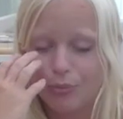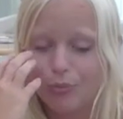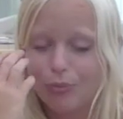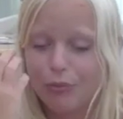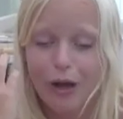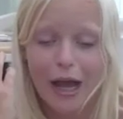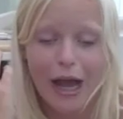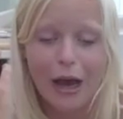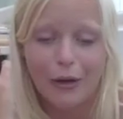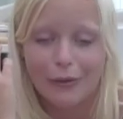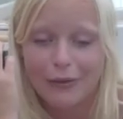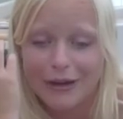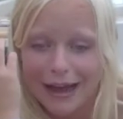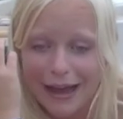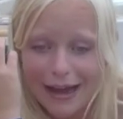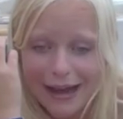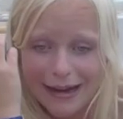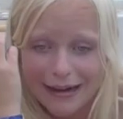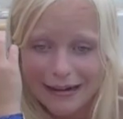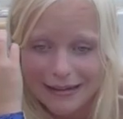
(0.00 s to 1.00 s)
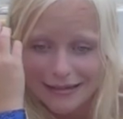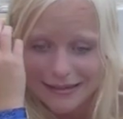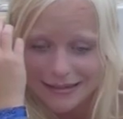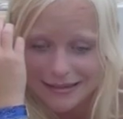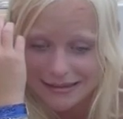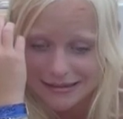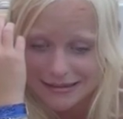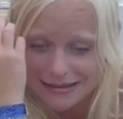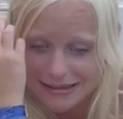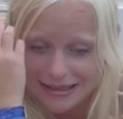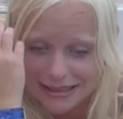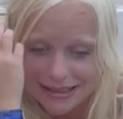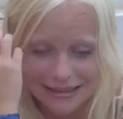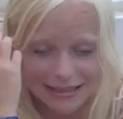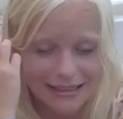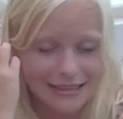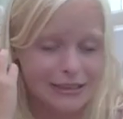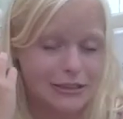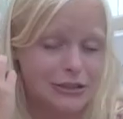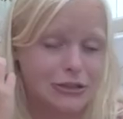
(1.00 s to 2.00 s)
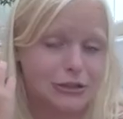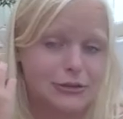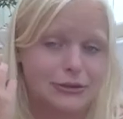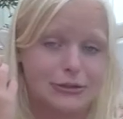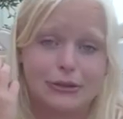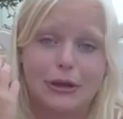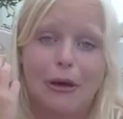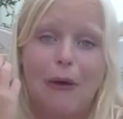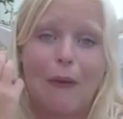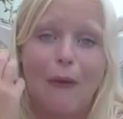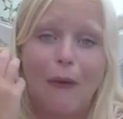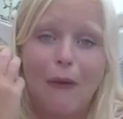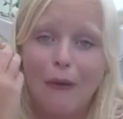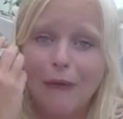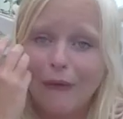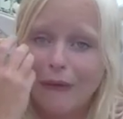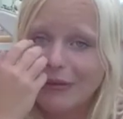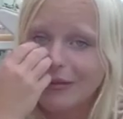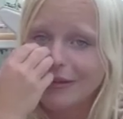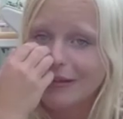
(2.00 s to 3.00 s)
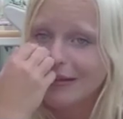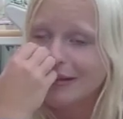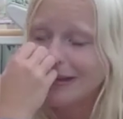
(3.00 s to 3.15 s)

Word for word: brown hair, she's tall, and